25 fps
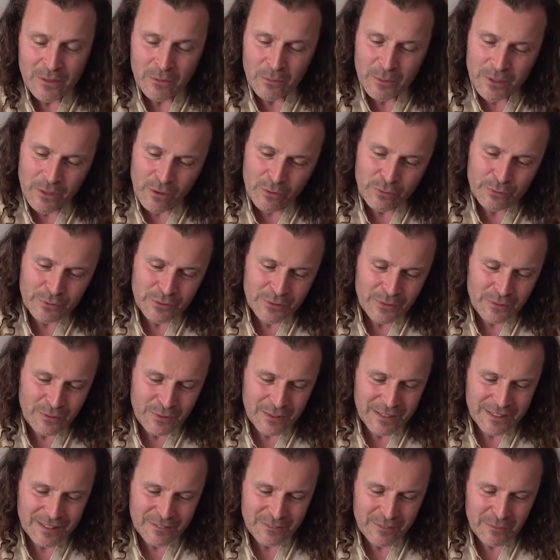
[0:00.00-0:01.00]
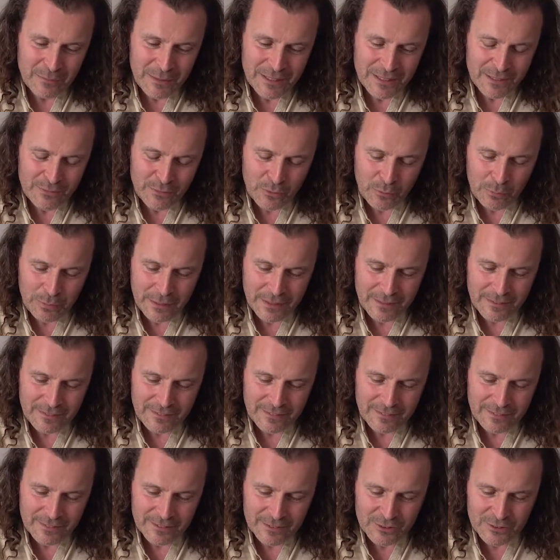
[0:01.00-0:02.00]
We often think of the medieval
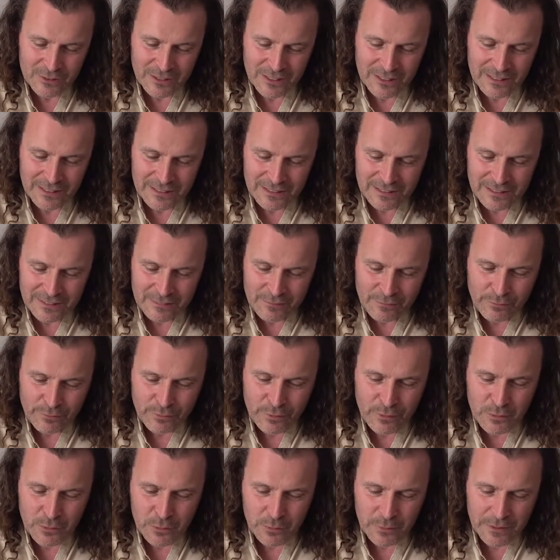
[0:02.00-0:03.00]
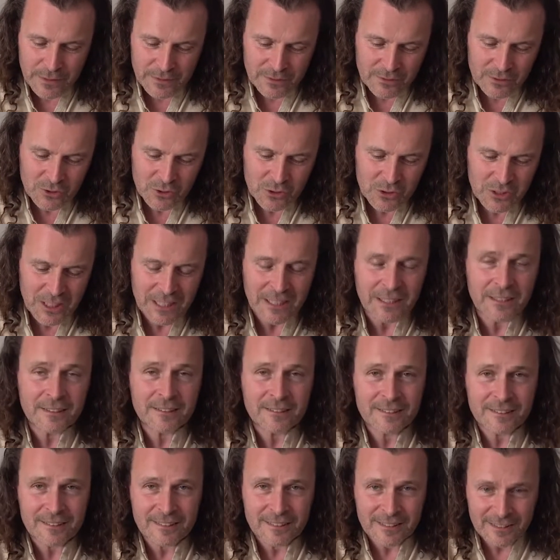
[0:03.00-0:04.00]
period as filled with
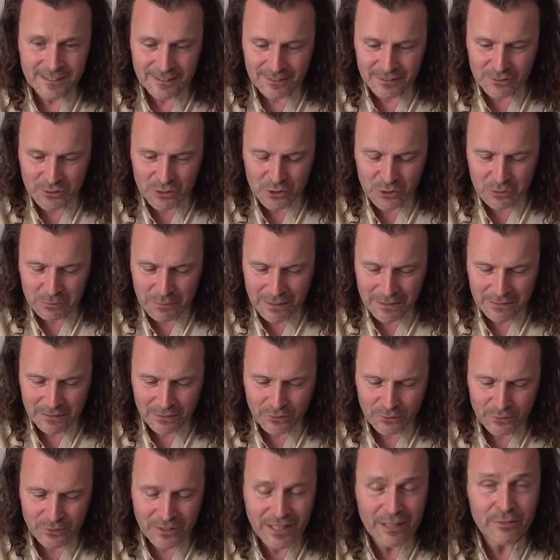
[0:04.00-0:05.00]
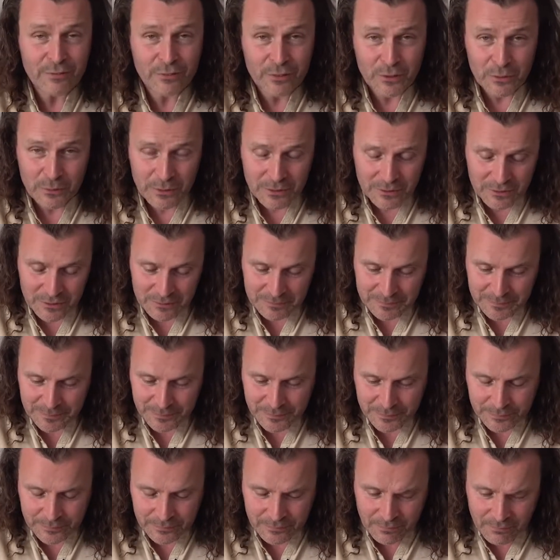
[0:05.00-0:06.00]
stinks and smells and effluent.
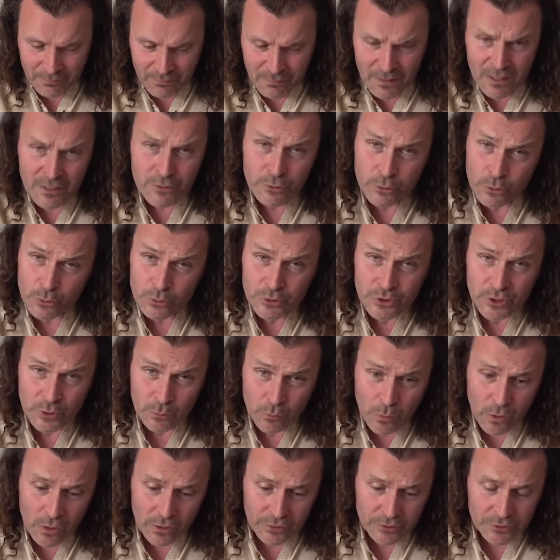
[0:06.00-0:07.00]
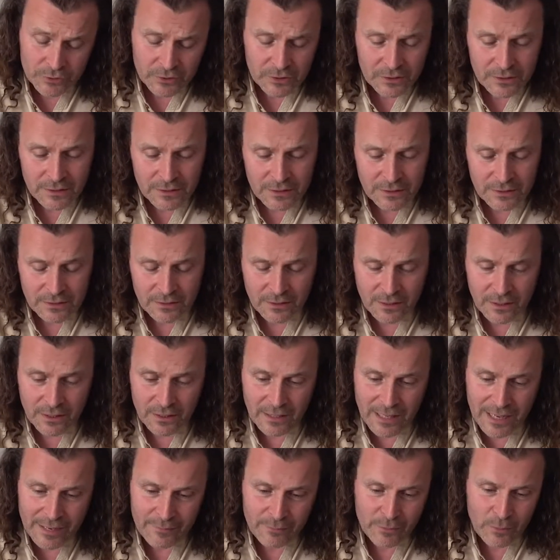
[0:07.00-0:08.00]
And of course it was.
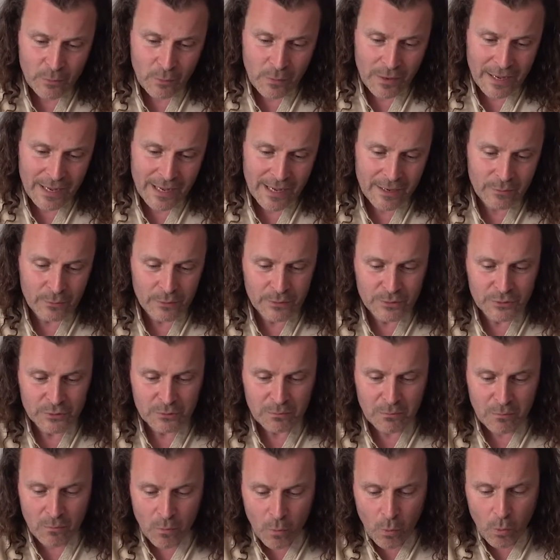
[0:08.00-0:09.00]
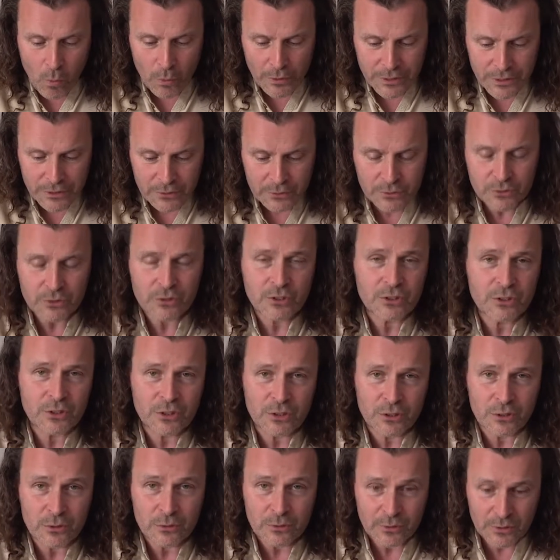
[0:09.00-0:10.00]
Everywhere was more used
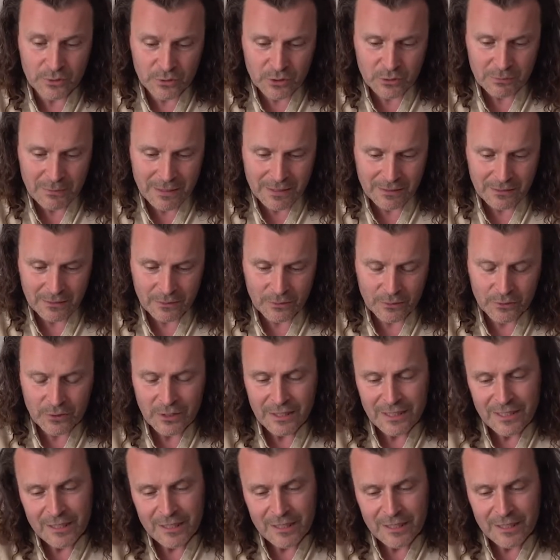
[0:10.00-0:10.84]
to the smells.